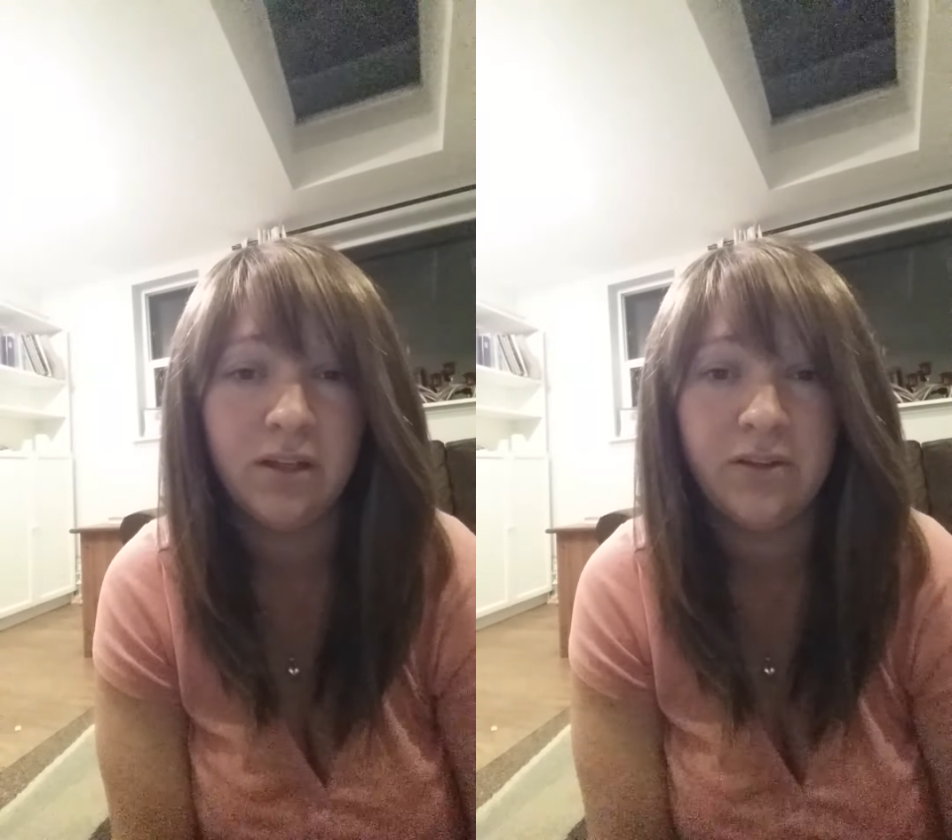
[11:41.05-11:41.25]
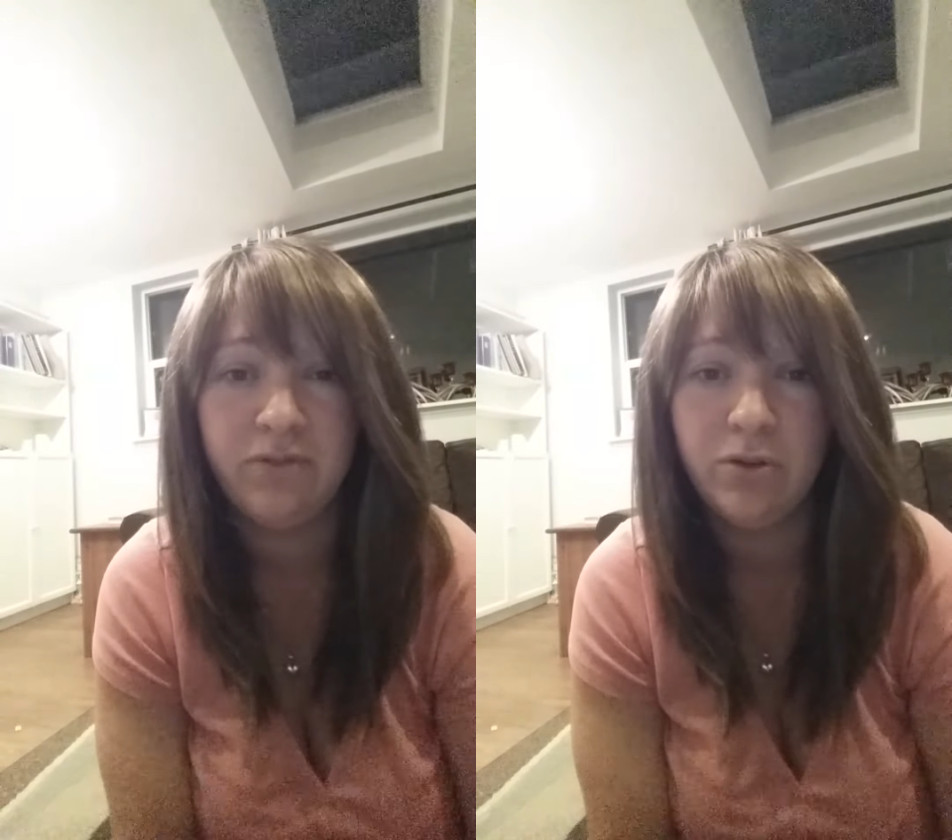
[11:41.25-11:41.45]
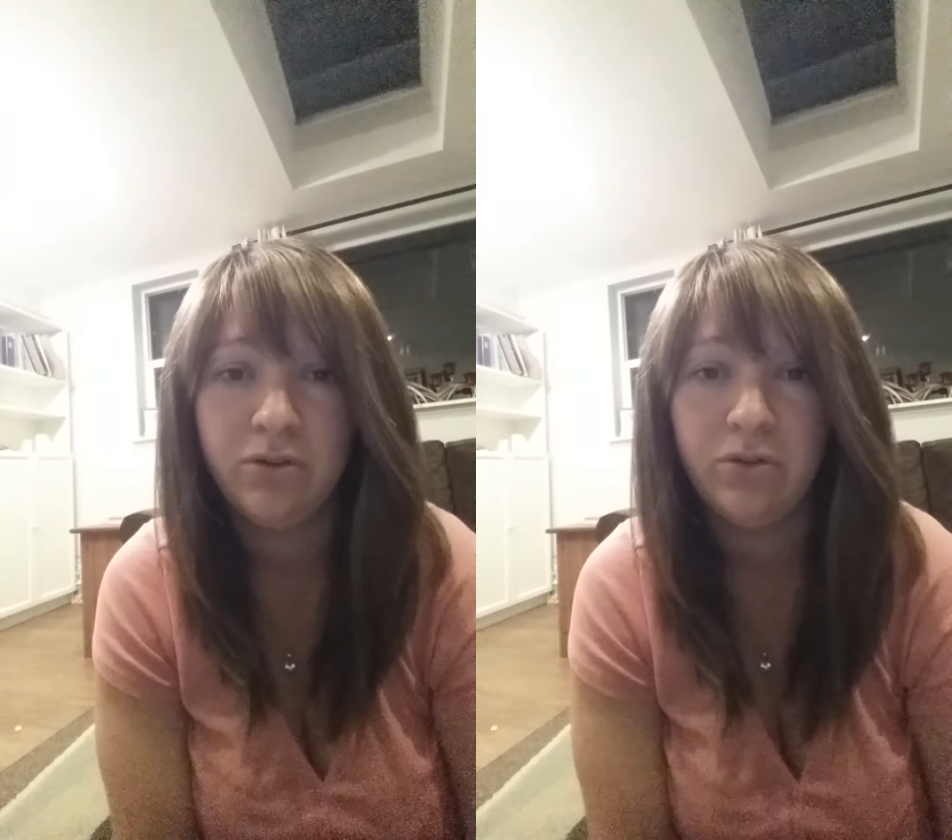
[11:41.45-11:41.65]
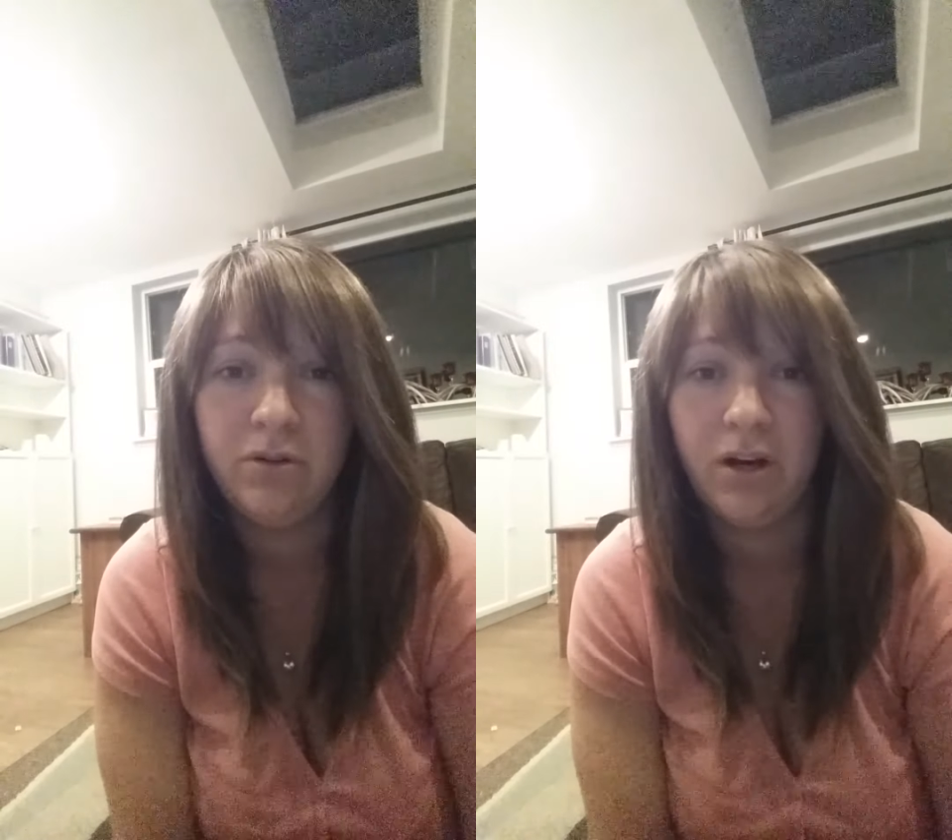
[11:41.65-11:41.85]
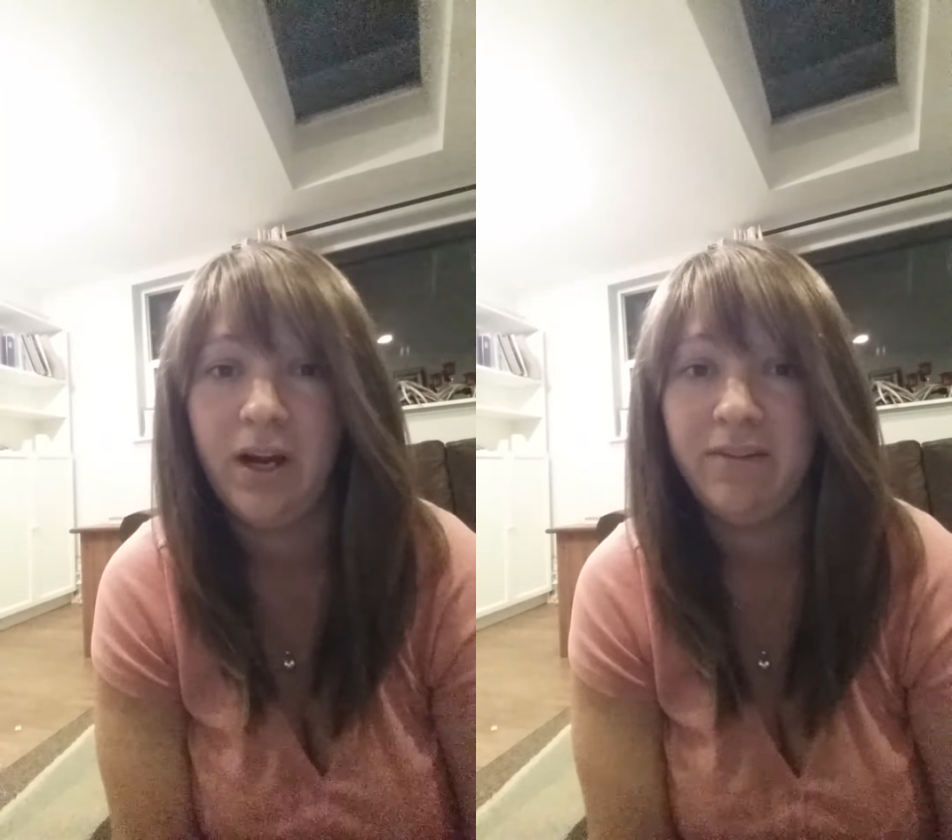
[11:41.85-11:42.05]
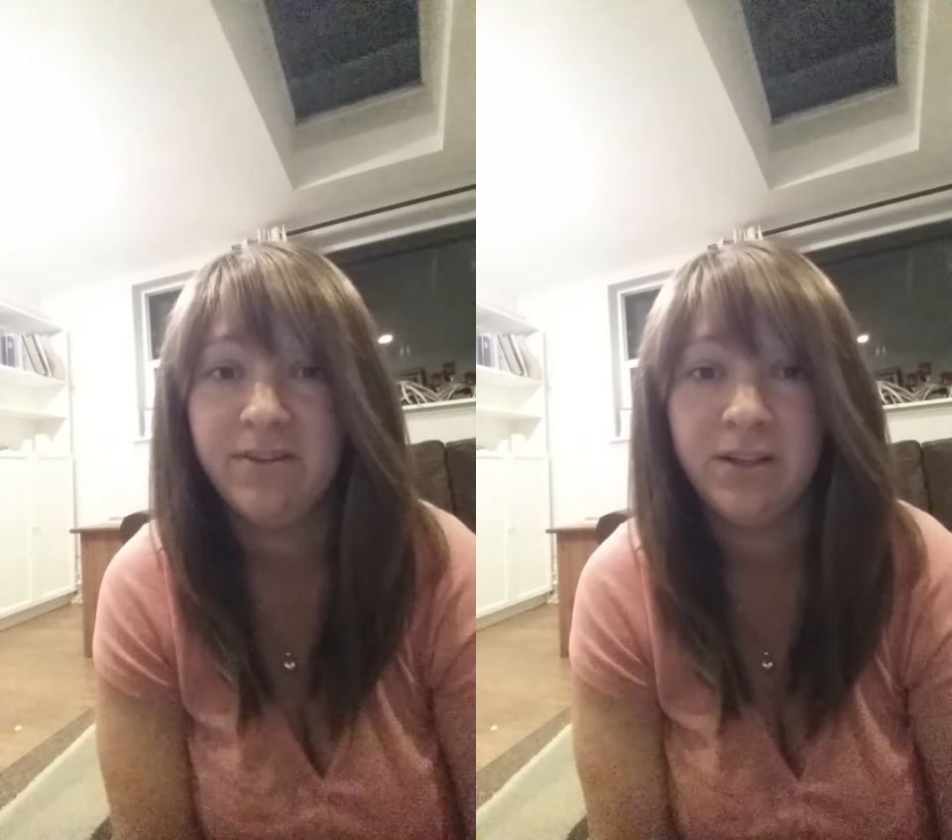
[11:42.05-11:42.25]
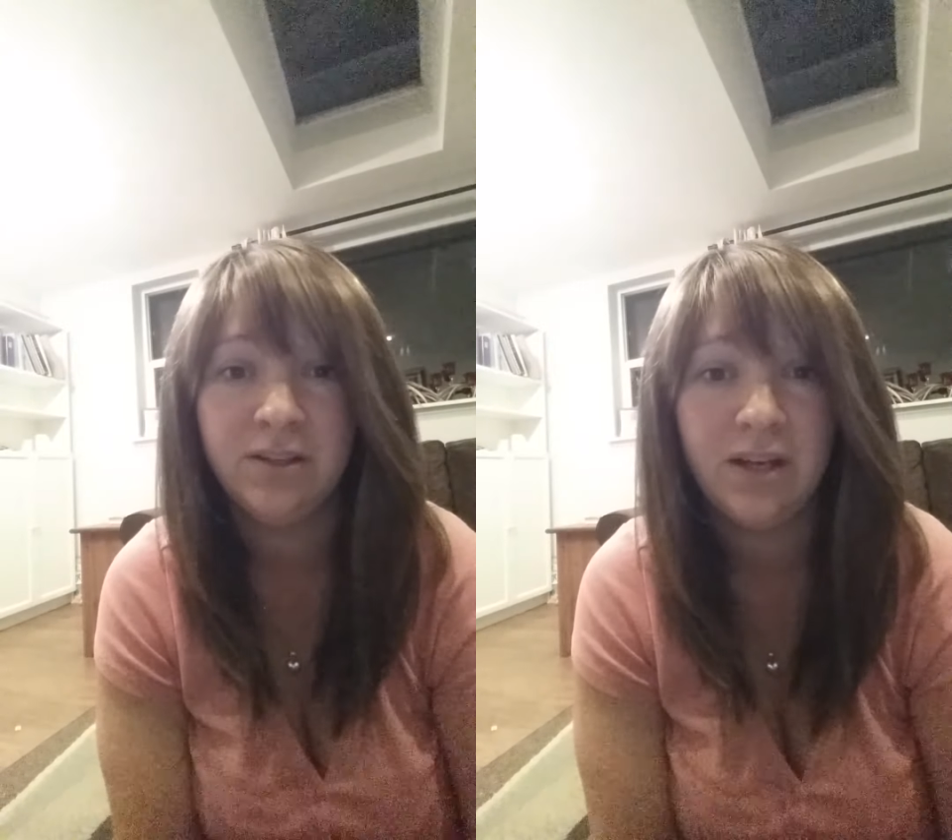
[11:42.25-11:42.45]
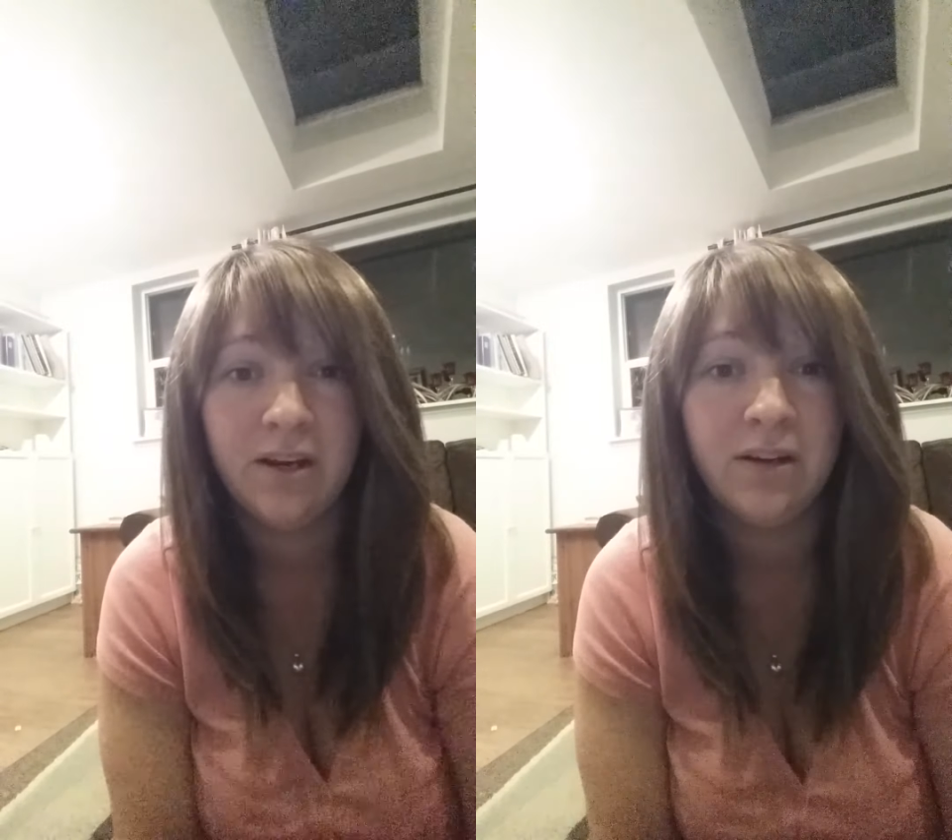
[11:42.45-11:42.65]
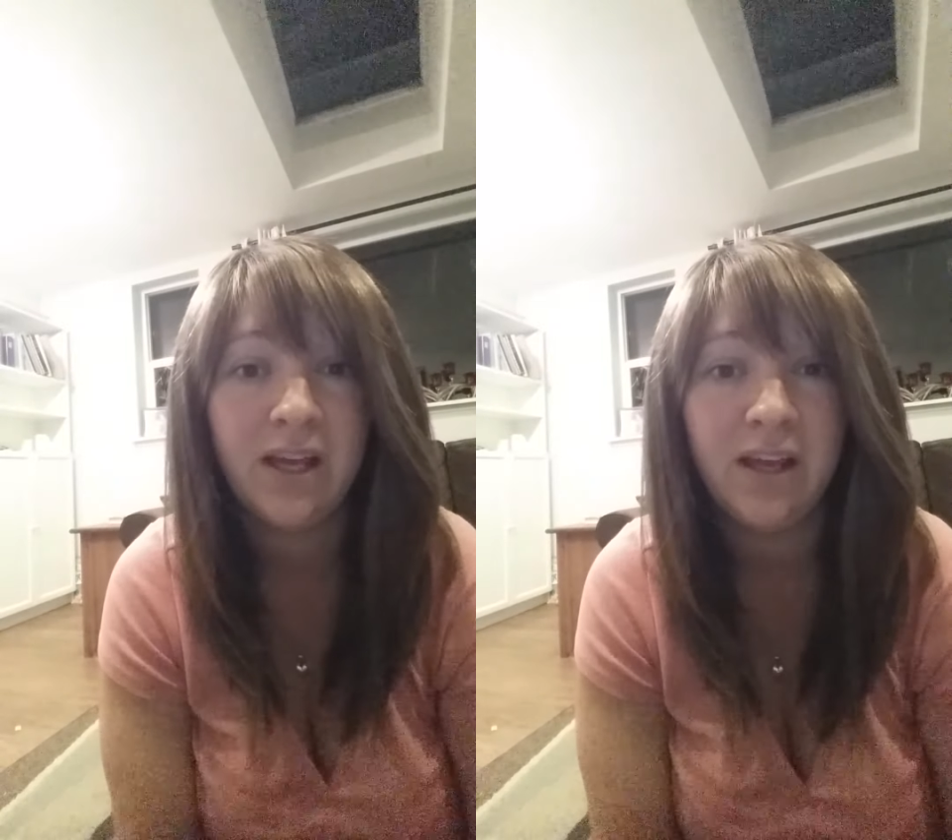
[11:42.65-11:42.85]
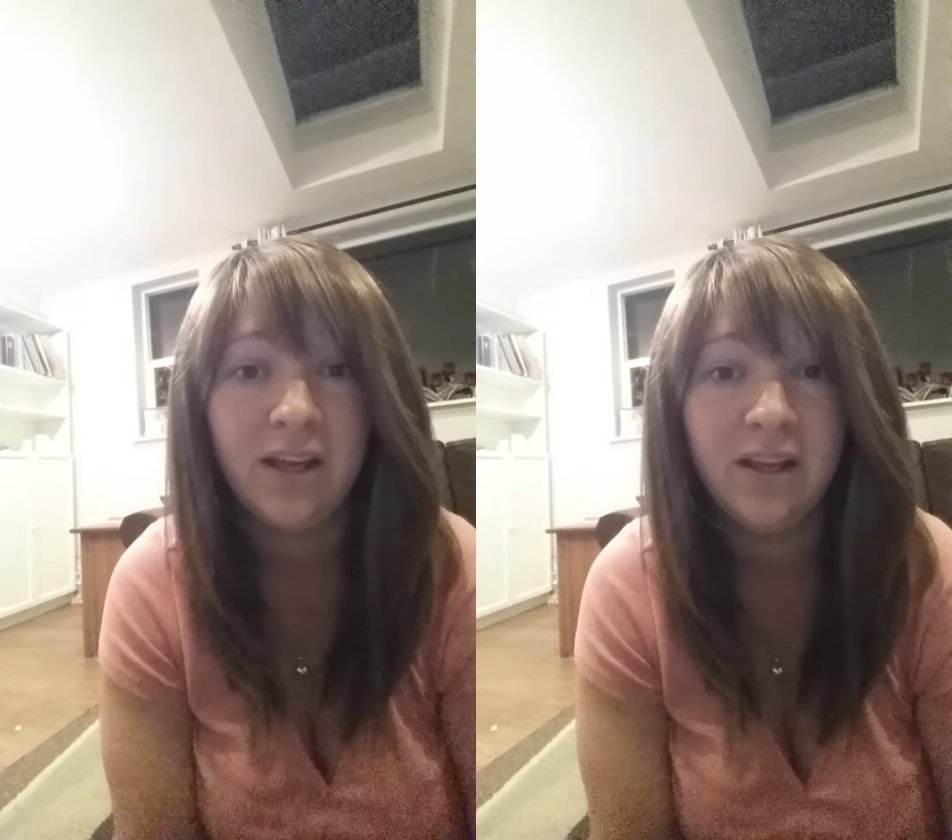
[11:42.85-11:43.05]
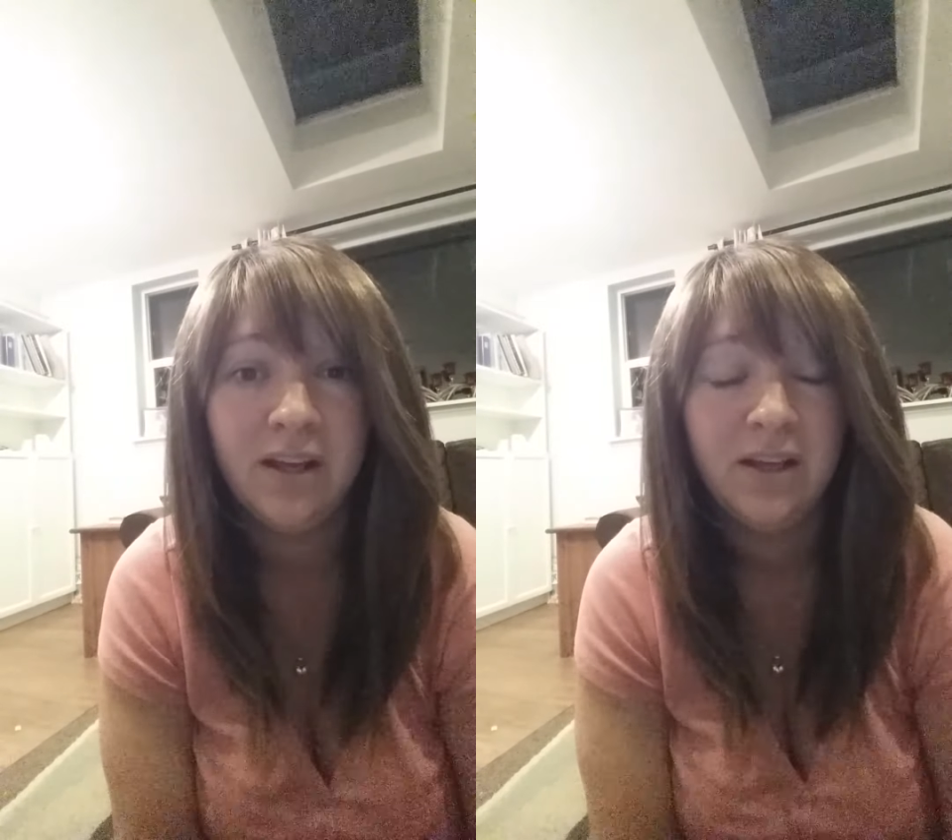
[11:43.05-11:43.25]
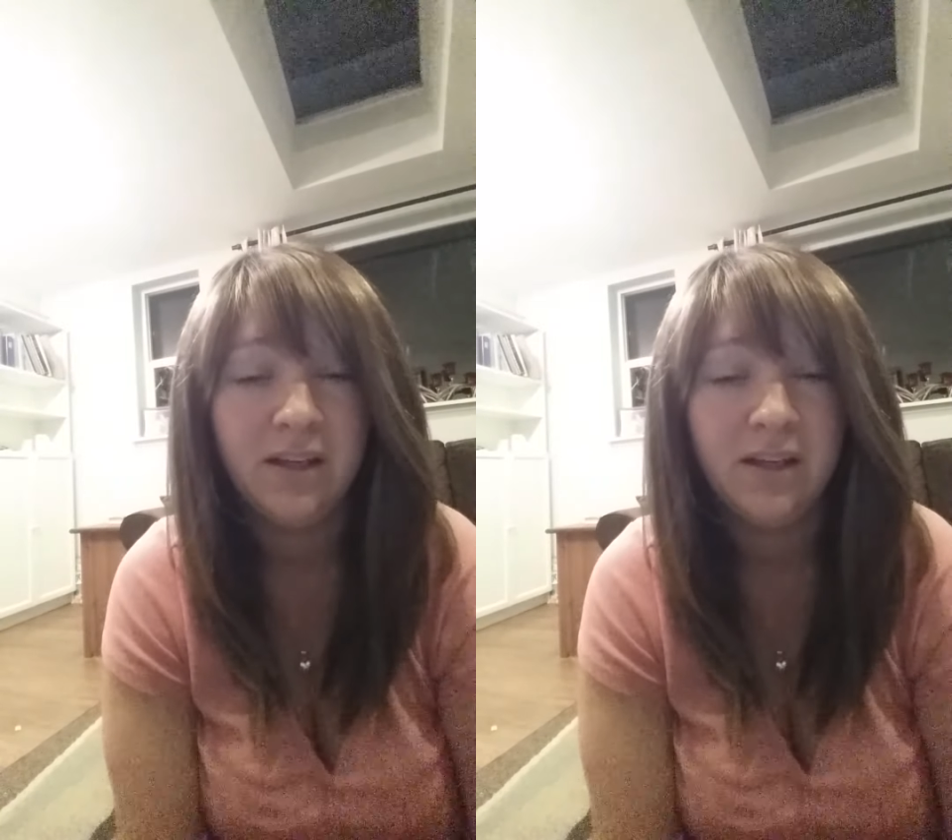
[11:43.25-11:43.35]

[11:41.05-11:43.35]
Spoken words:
If you are having a good hair day,